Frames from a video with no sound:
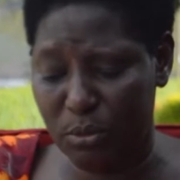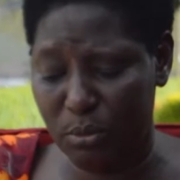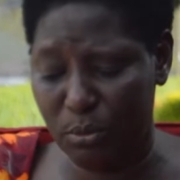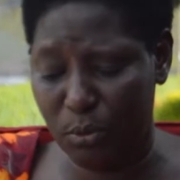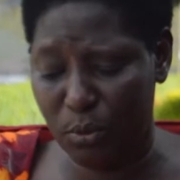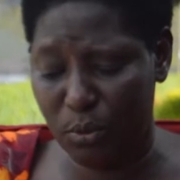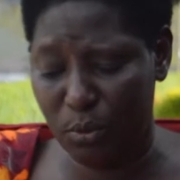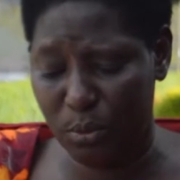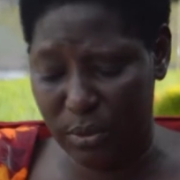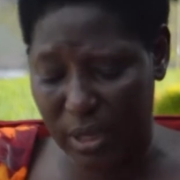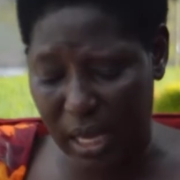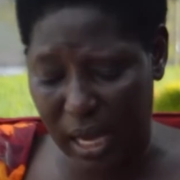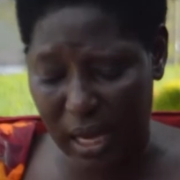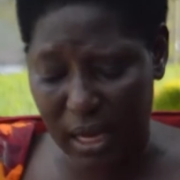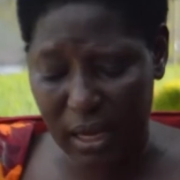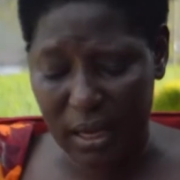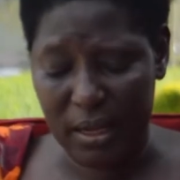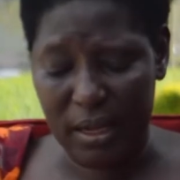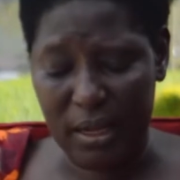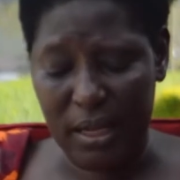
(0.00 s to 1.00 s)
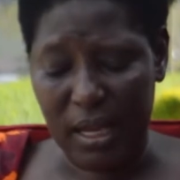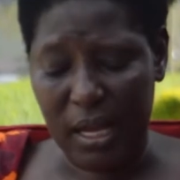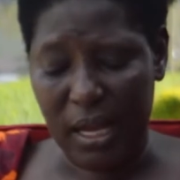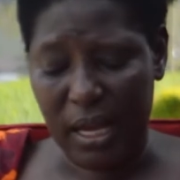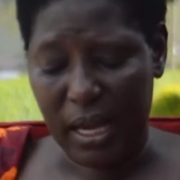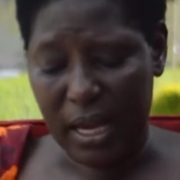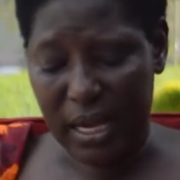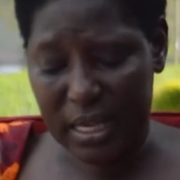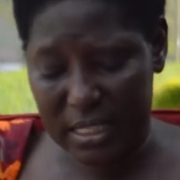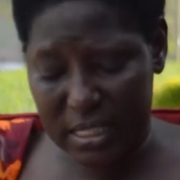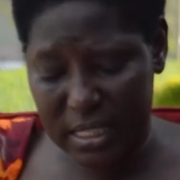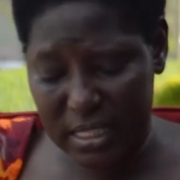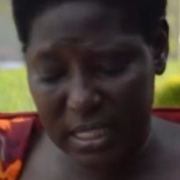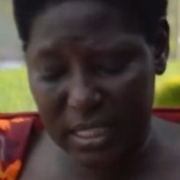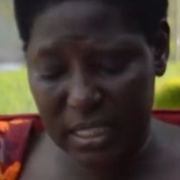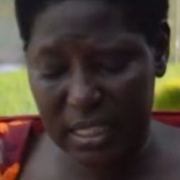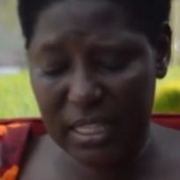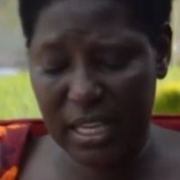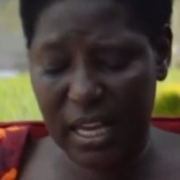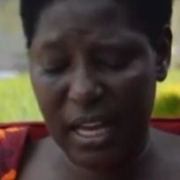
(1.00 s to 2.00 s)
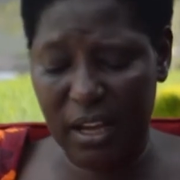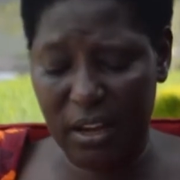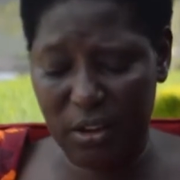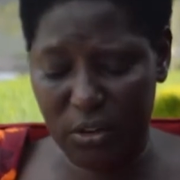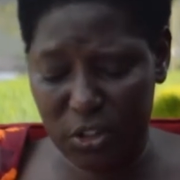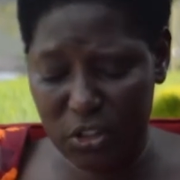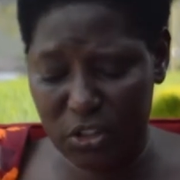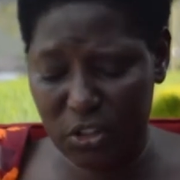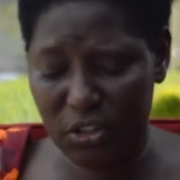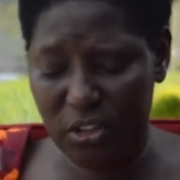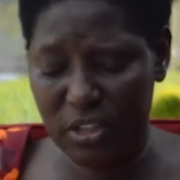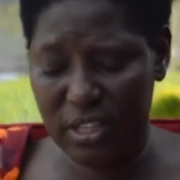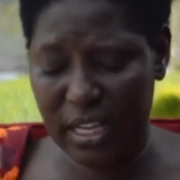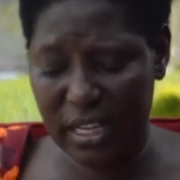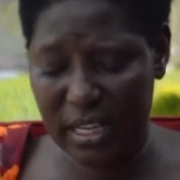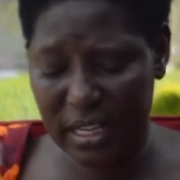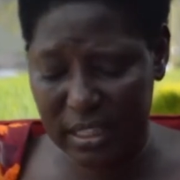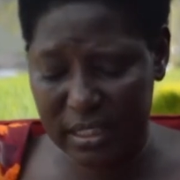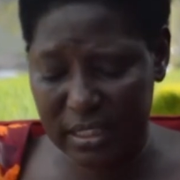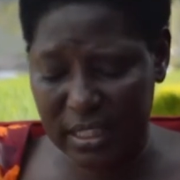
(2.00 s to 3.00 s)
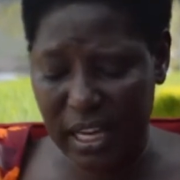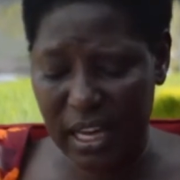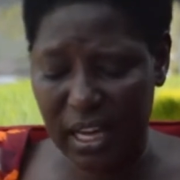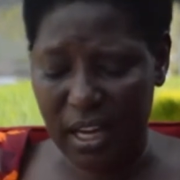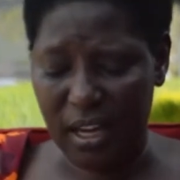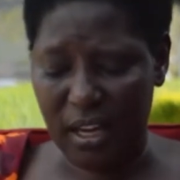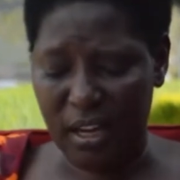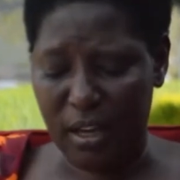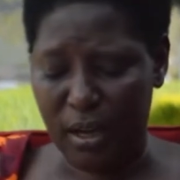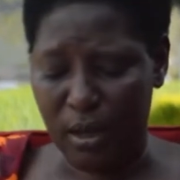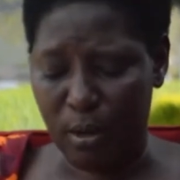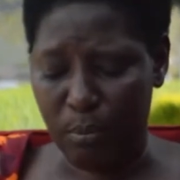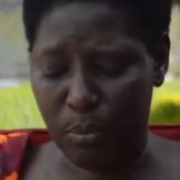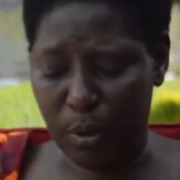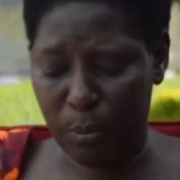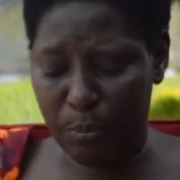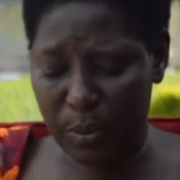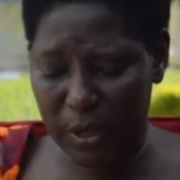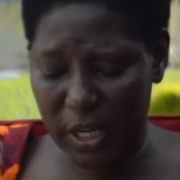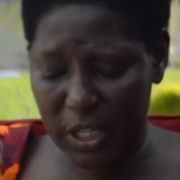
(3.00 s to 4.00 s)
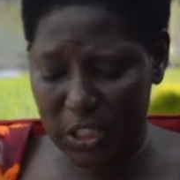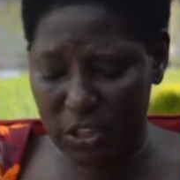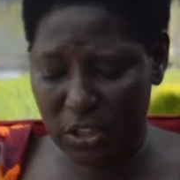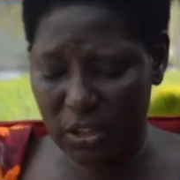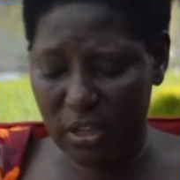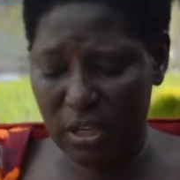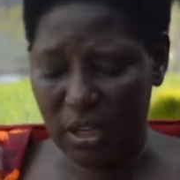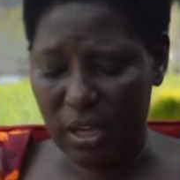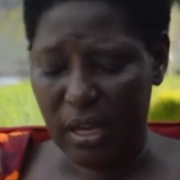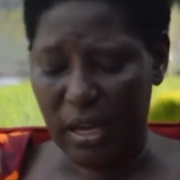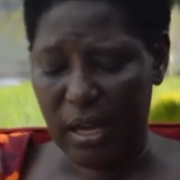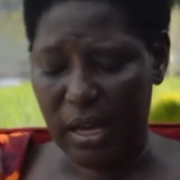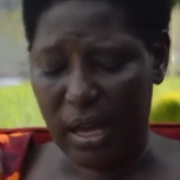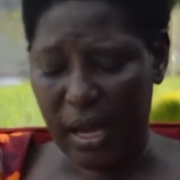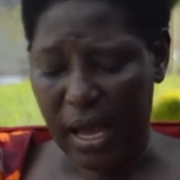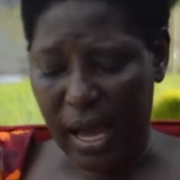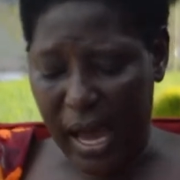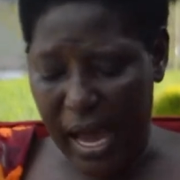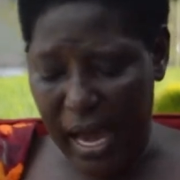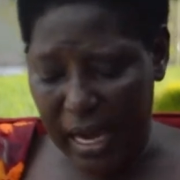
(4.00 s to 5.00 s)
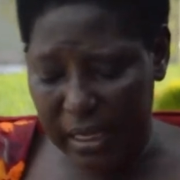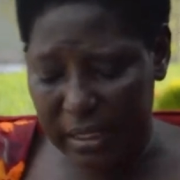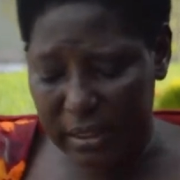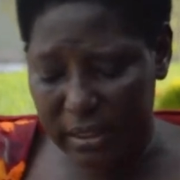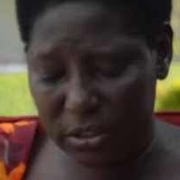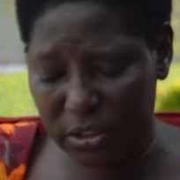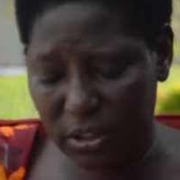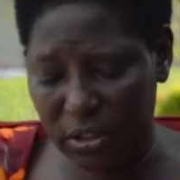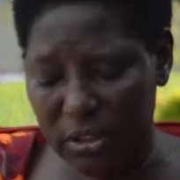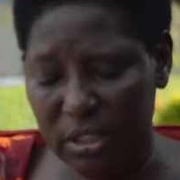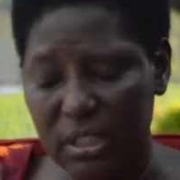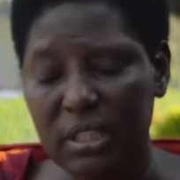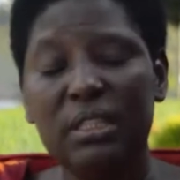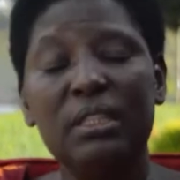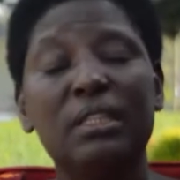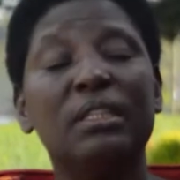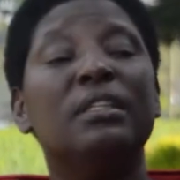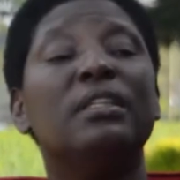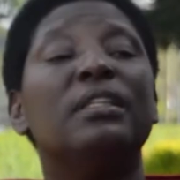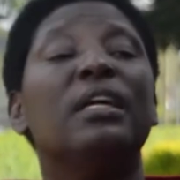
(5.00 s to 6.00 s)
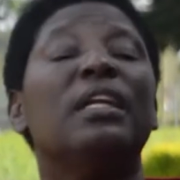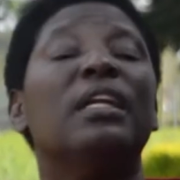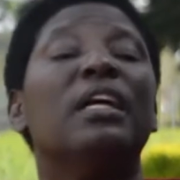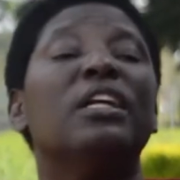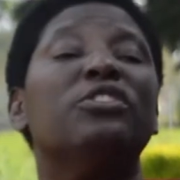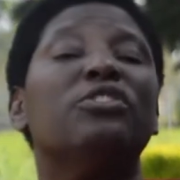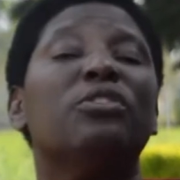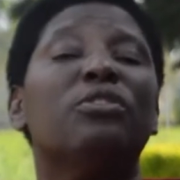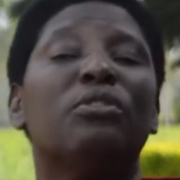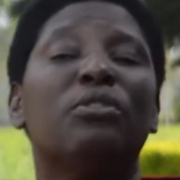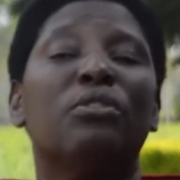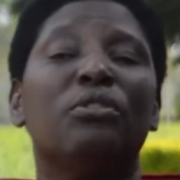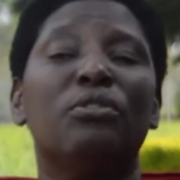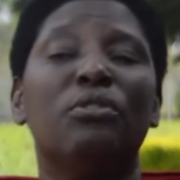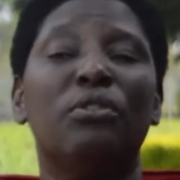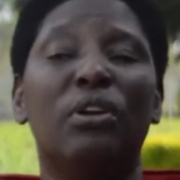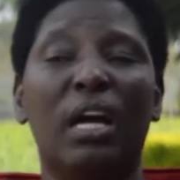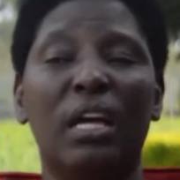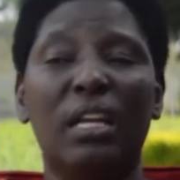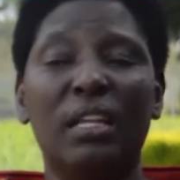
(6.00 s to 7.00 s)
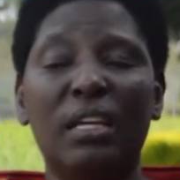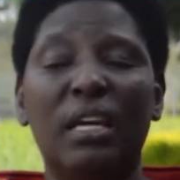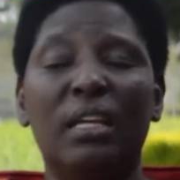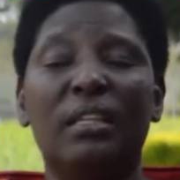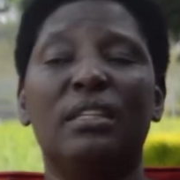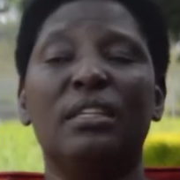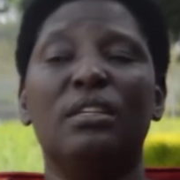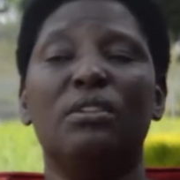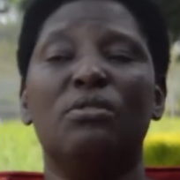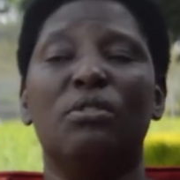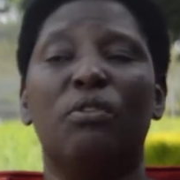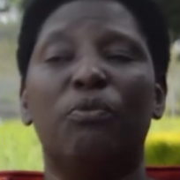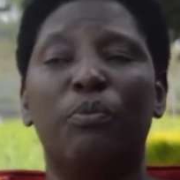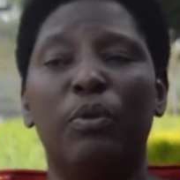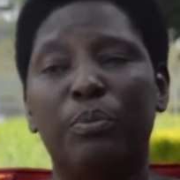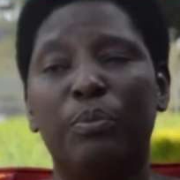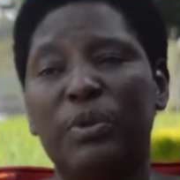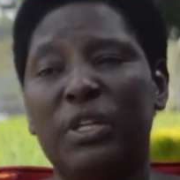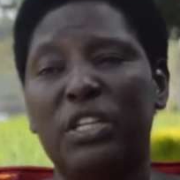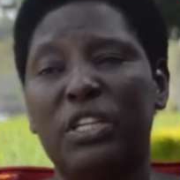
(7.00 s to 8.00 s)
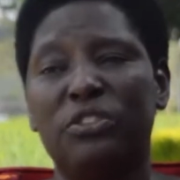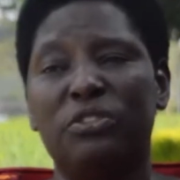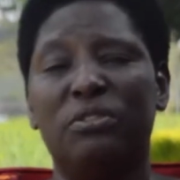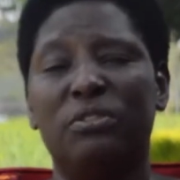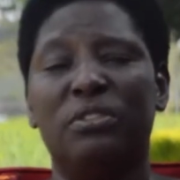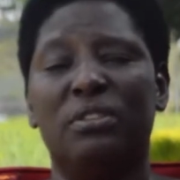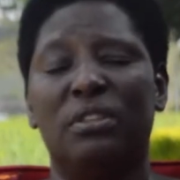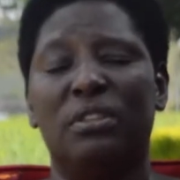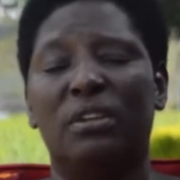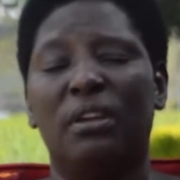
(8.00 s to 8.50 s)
Mugumya, a senior regional director, Cooperation Action International. You can hear things of cooperation.